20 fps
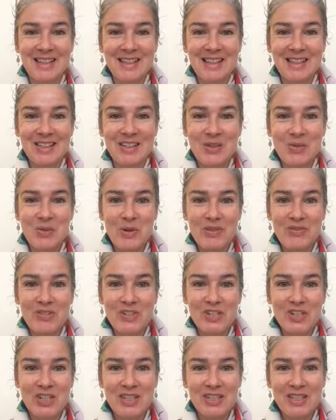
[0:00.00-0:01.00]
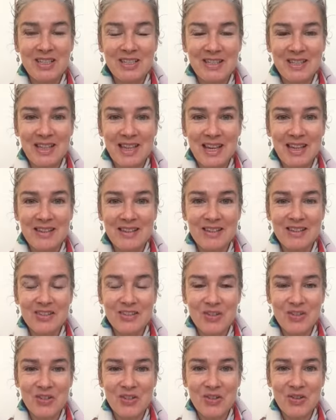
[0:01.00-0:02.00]
So we've journeyed together
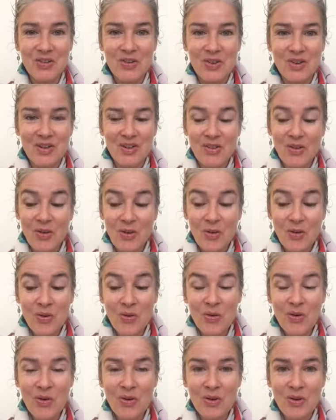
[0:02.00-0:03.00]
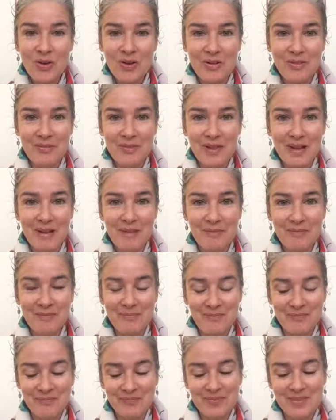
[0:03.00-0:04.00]
through all of them.
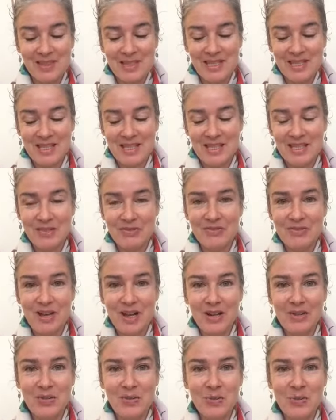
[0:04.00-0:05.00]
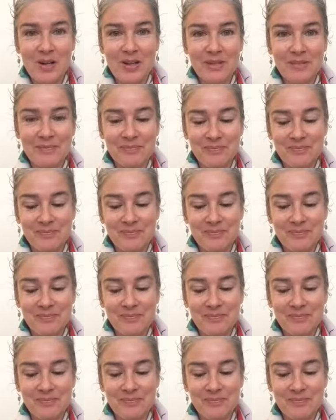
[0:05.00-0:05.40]
This is the final one.